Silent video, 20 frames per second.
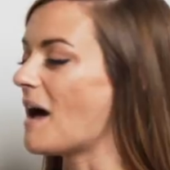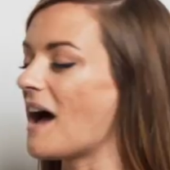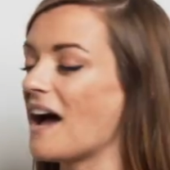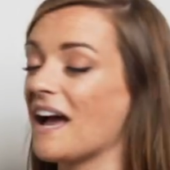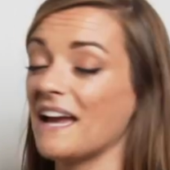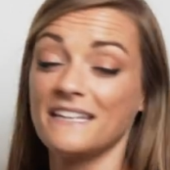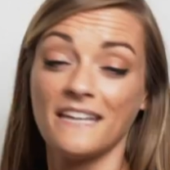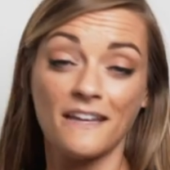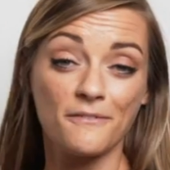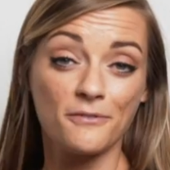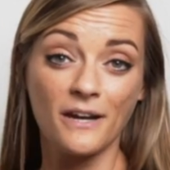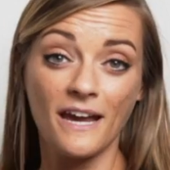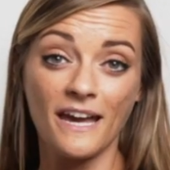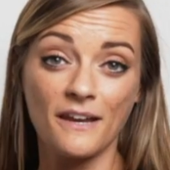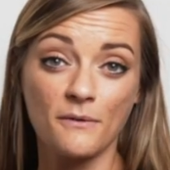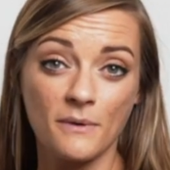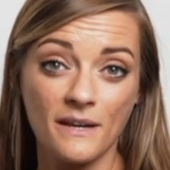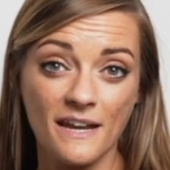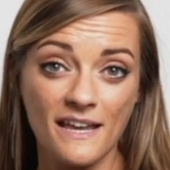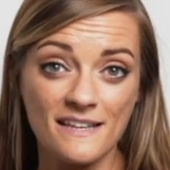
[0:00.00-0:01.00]
I never
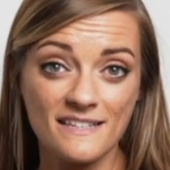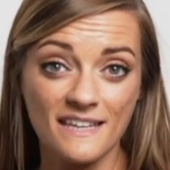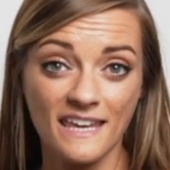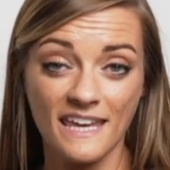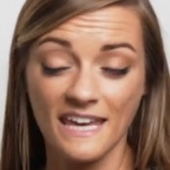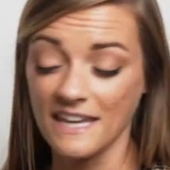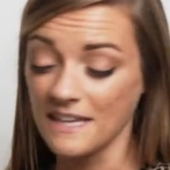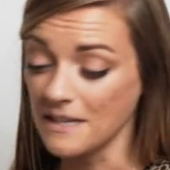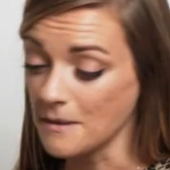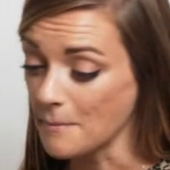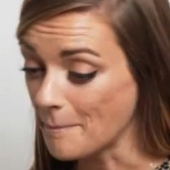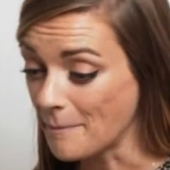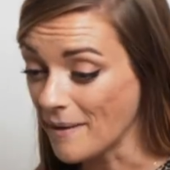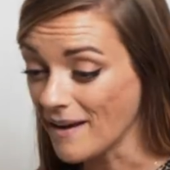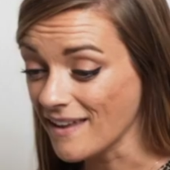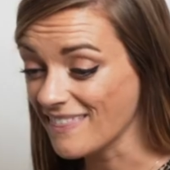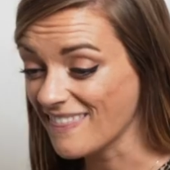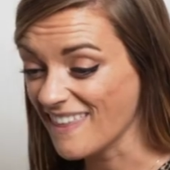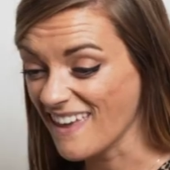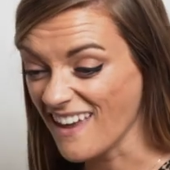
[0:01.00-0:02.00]
had one as a kid,
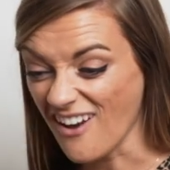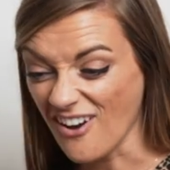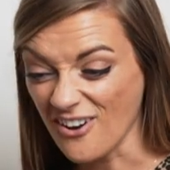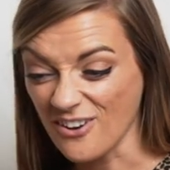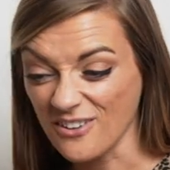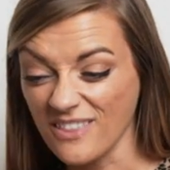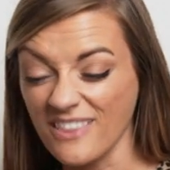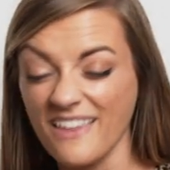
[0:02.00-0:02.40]
but they are